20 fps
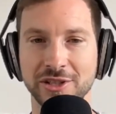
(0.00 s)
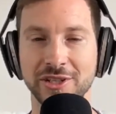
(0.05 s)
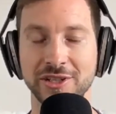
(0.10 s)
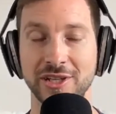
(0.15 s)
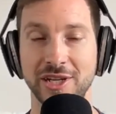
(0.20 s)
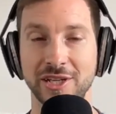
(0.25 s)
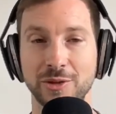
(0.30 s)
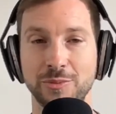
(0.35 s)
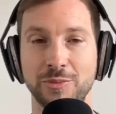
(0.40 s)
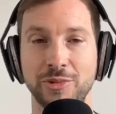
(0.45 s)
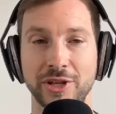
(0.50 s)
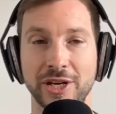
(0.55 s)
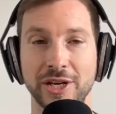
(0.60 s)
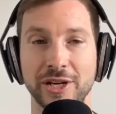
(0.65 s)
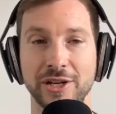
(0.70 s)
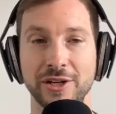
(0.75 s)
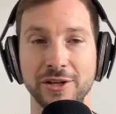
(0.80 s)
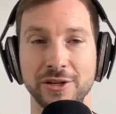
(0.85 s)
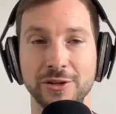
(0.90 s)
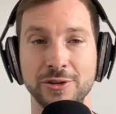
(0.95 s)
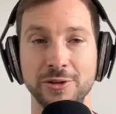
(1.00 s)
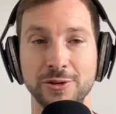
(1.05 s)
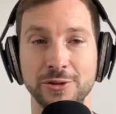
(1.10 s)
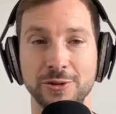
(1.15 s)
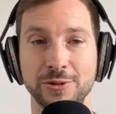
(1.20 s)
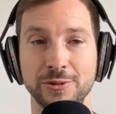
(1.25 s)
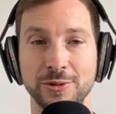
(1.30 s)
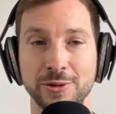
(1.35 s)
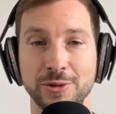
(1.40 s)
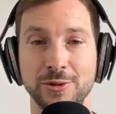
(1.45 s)
That the player
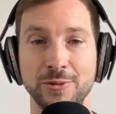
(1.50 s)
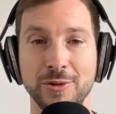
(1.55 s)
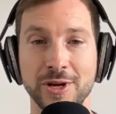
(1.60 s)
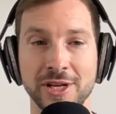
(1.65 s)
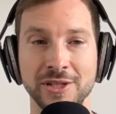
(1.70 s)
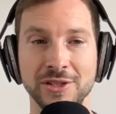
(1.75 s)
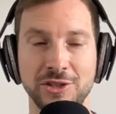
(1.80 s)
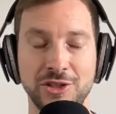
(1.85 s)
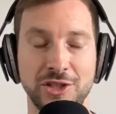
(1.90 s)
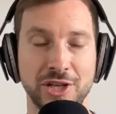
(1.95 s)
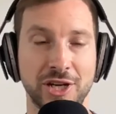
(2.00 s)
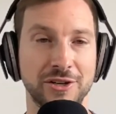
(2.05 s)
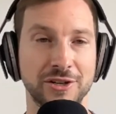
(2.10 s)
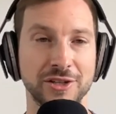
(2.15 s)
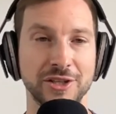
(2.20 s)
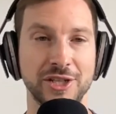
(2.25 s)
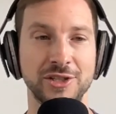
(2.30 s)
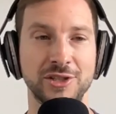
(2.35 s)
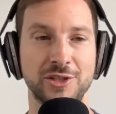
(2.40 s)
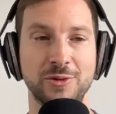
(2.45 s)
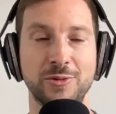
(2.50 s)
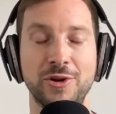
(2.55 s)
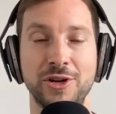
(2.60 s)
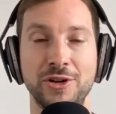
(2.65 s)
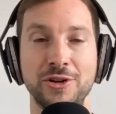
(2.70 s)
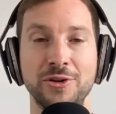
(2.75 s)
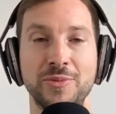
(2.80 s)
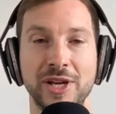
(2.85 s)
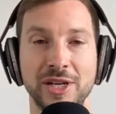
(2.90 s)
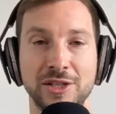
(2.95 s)
who wins generally is the one
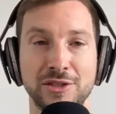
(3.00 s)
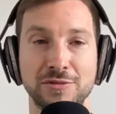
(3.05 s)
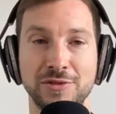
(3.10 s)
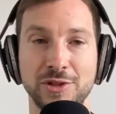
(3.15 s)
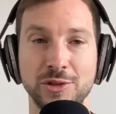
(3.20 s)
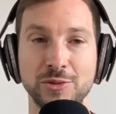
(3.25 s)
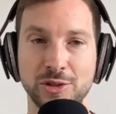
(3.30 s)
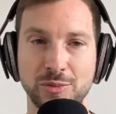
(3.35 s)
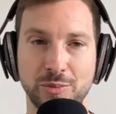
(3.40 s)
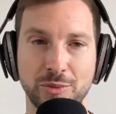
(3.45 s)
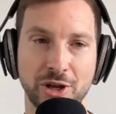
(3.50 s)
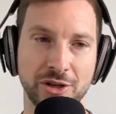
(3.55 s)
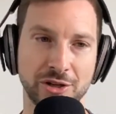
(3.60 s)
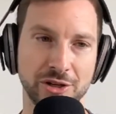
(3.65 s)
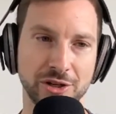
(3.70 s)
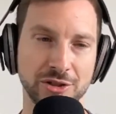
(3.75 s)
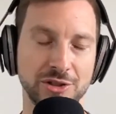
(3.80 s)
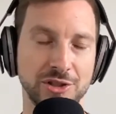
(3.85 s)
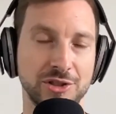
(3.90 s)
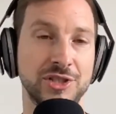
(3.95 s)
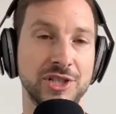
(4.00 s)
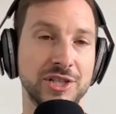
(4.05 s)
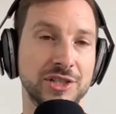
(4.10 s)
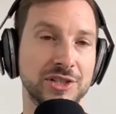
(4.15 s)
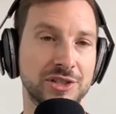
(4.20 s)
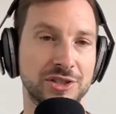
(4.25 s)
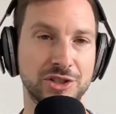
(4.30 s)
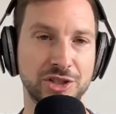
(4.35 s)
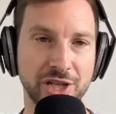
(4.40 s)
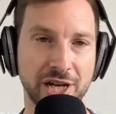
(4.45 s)
who makes the fewest blunders. You see this
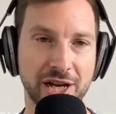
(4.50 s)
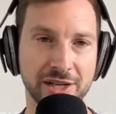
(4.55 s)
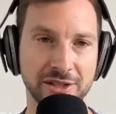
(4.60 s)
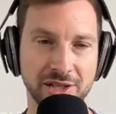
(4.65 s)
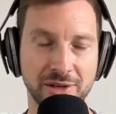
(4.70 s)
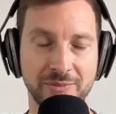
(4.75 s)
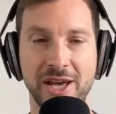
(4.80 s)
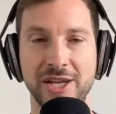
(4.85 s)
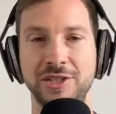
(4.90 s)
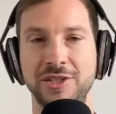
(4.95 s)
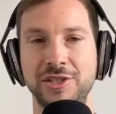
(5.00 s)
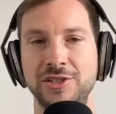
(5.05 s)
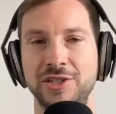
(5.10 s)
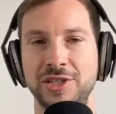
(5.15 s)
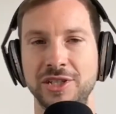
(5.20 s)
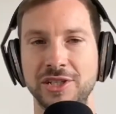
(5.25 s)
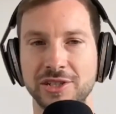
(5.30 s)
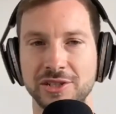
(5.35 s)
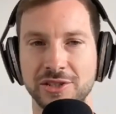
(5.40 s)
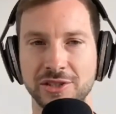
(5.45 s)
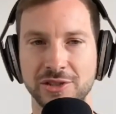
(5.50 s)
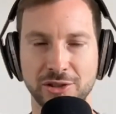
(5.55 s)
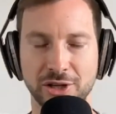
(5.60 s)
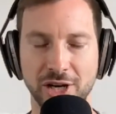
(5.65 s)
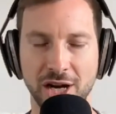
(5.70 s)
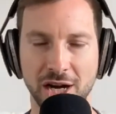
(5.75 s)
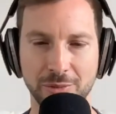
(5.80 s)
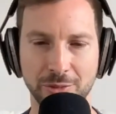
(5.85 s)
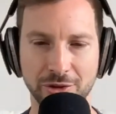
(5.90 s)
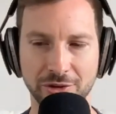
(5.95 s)
in chess. Imagine you see this in
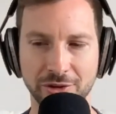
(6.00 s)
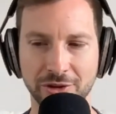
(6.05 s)
Scrabble.